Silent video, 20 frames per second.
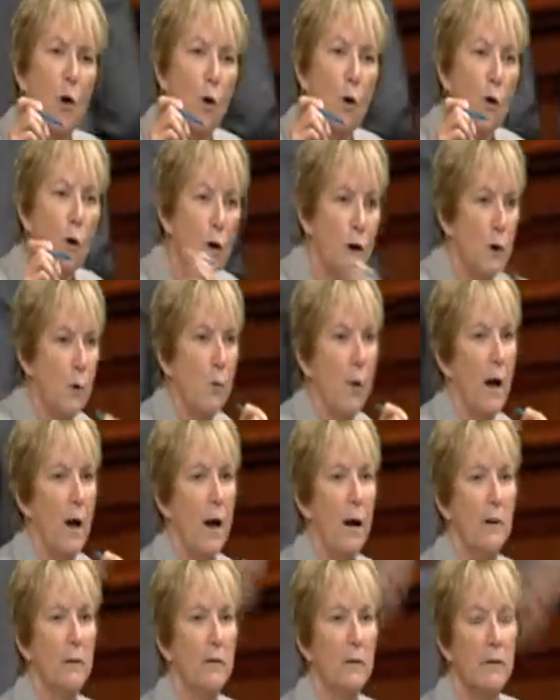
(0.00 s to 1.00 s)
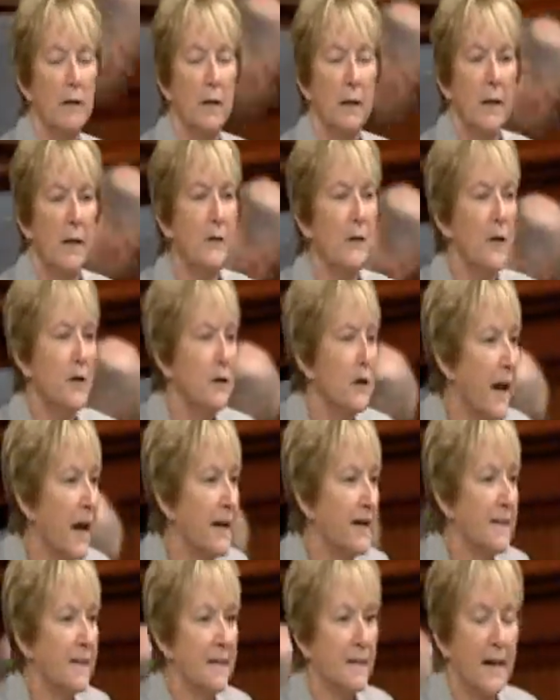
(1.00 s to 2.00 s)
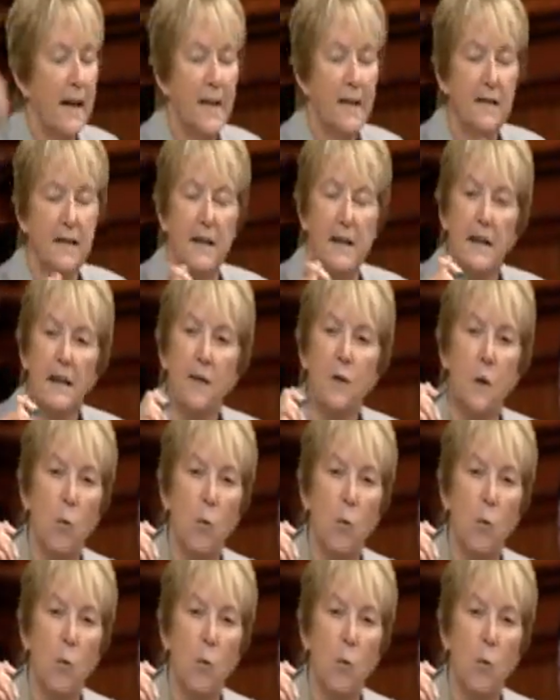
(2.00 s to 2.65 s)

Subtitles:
oil well in the United States and in